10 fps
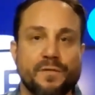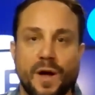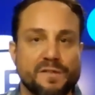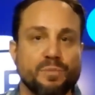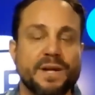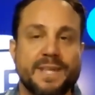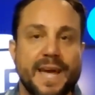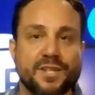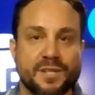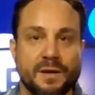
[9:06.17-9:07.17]
for
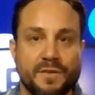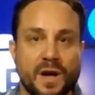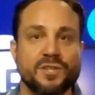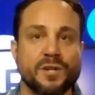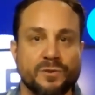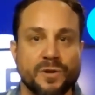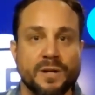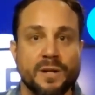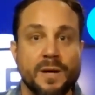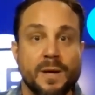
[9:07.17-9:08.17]
exploitation of young
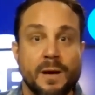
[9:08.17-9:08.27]
children.